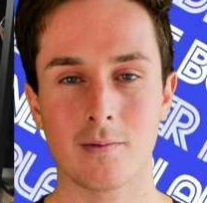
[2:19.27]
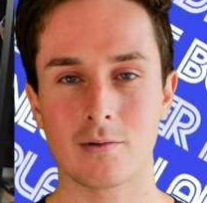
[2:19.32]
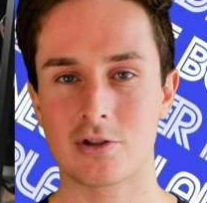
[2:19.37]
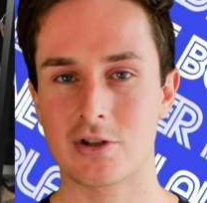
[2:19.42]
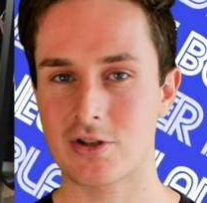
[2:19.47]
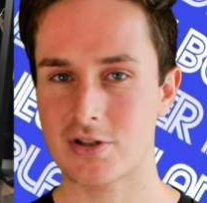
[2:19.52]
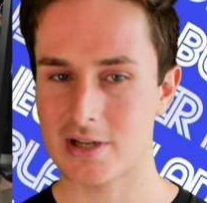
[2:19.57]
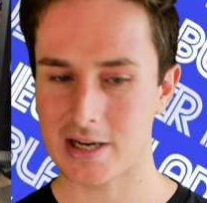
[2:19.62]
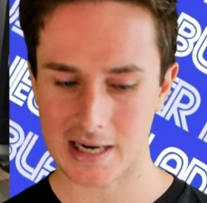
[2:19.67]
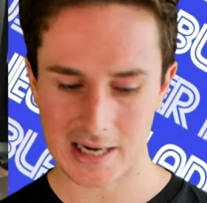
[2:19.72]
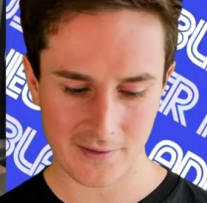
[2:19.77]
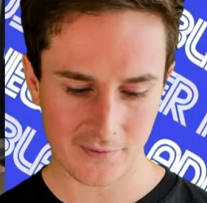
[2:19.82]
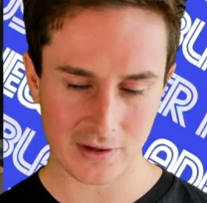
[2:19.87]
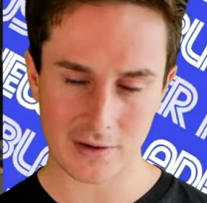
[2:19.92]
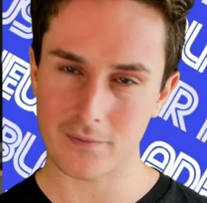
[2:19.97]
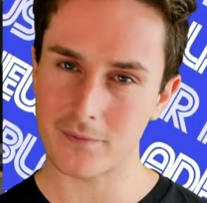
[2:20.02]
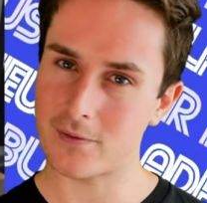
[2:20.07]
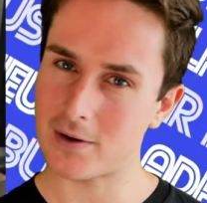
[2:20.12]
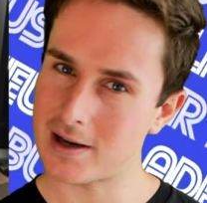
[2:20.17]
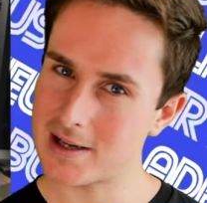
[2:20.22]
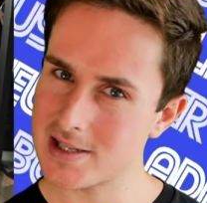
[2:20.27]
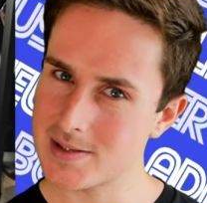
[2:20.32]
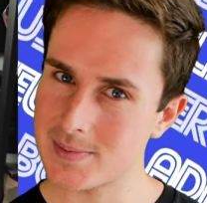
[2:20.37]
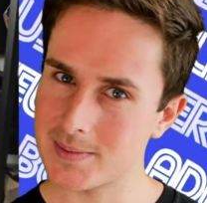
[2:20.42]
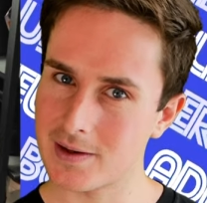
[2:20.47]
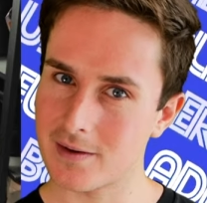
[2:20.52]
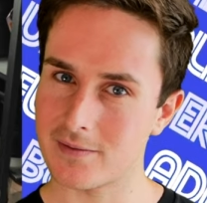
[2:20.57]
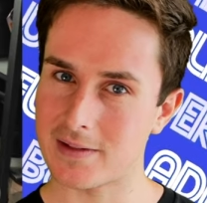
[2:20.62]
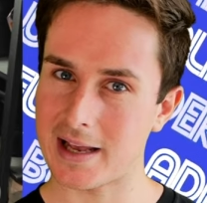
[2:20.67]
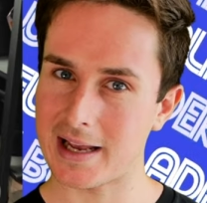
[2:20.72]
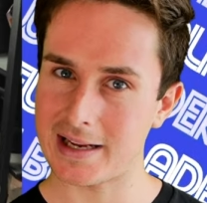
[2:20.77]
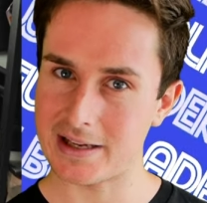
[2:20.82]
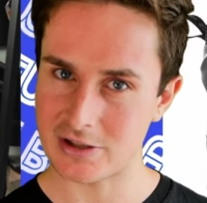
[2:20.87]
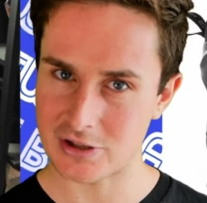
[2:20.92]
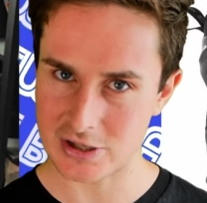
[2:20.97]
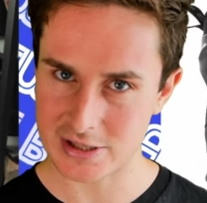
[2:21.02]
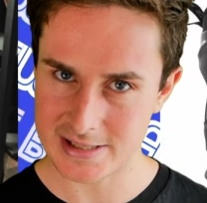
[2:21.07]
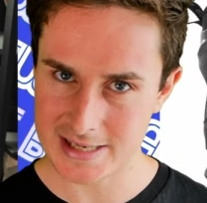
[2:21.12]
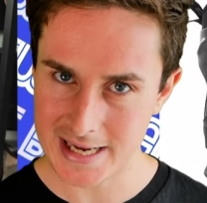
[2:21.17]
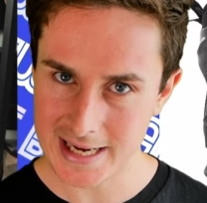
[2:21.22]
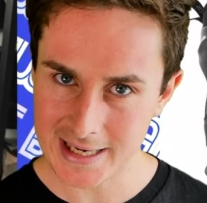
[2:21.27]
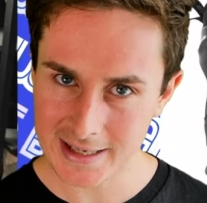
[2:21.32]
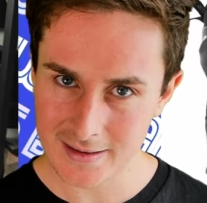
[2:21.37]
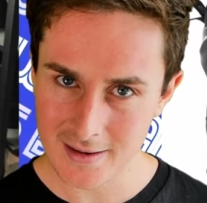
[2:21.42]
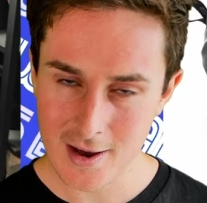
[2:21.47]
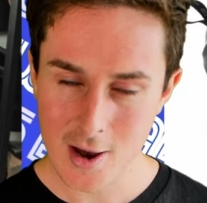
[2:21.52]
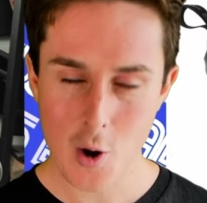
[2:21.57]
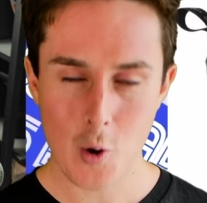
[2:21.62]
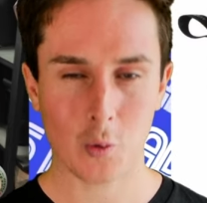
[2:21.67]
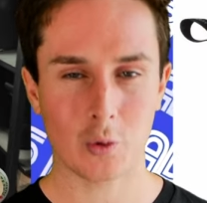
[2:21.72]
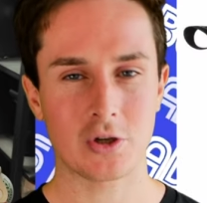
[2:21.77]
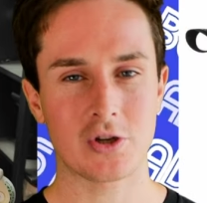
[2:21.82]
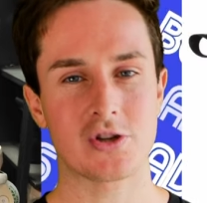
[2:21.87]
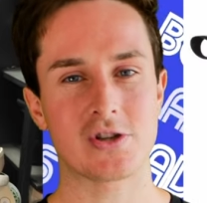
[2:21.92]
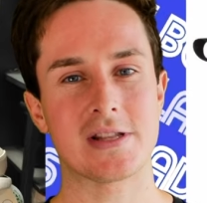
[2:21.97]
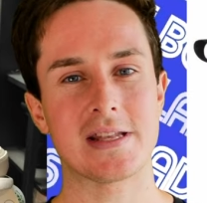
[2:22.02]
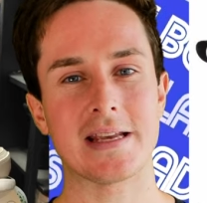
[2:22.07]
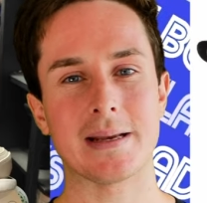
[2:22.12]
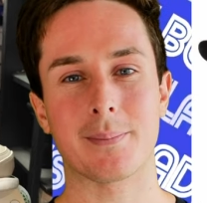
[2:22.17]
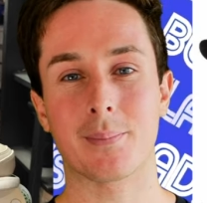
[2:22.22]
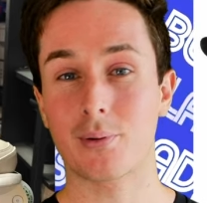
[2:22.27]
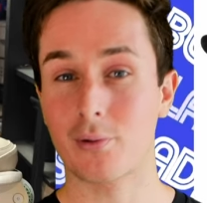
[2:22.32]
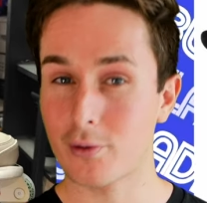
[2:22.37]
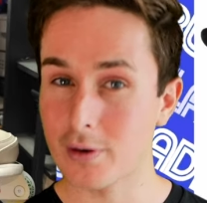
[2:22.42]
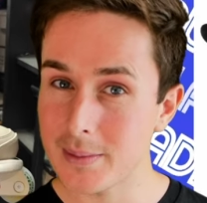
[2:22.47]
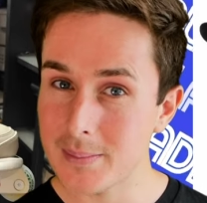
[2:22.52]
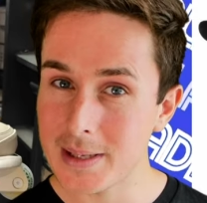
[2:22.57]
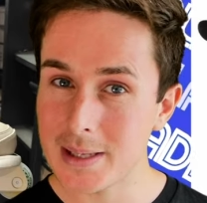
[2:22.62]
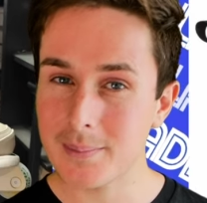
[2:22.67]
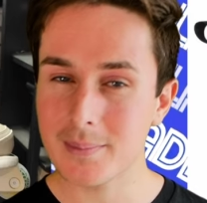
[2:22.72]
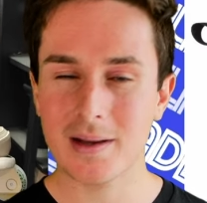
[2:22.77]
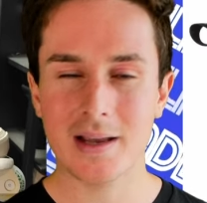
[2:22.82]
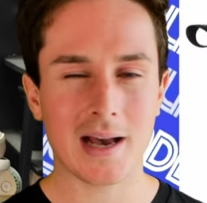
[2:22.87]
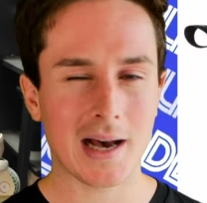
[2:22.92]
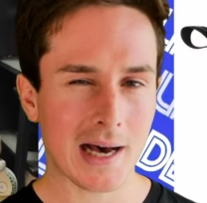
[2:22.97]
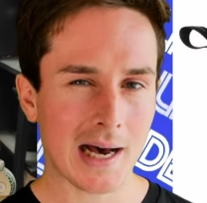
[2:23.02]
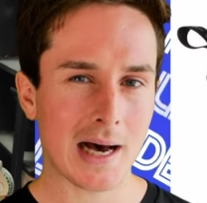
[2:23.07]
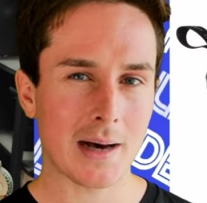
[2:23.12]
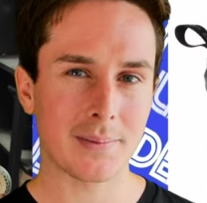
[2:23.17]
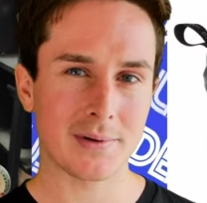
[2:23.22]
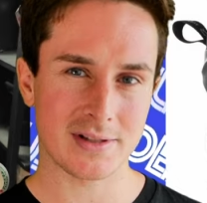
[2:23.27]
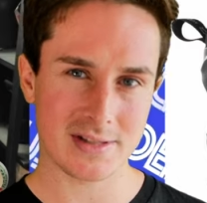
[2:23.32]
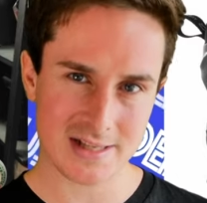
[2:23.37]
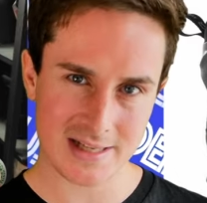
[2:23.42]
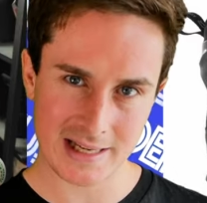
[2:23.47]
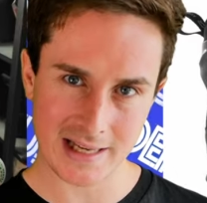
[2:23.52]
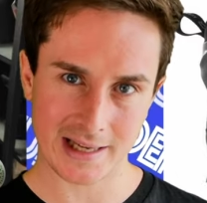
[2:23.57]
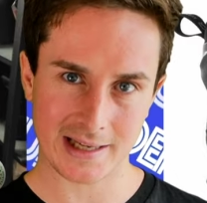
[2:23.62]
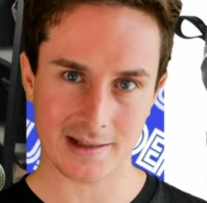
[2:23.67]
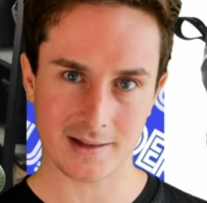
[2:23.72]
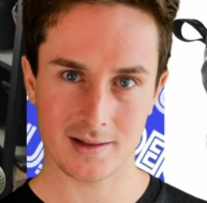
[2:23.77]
which is kind of an advancement of the AG10, which is their premium carbon skate.